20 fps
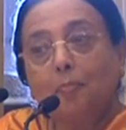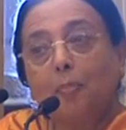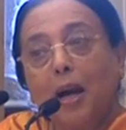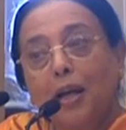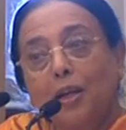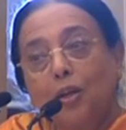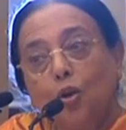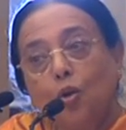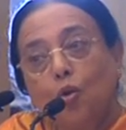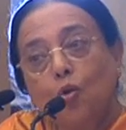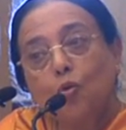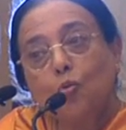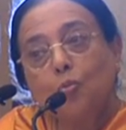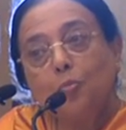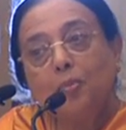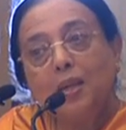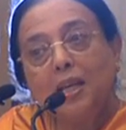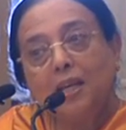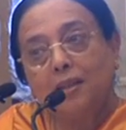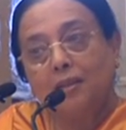by no
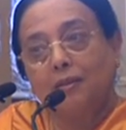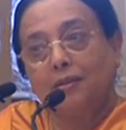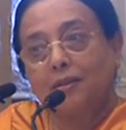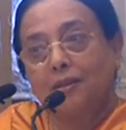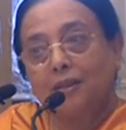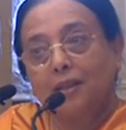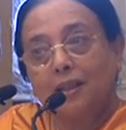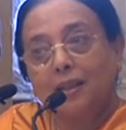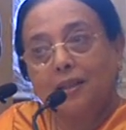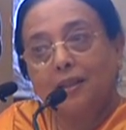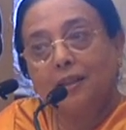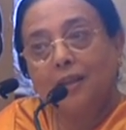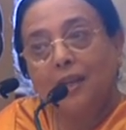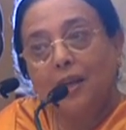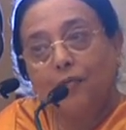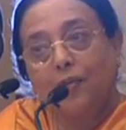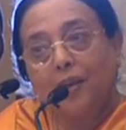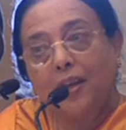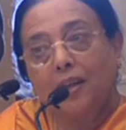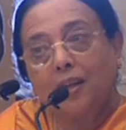means
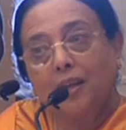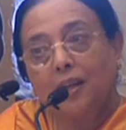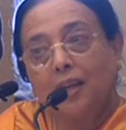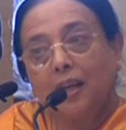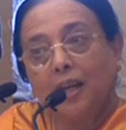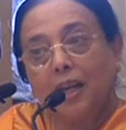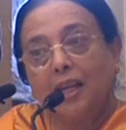living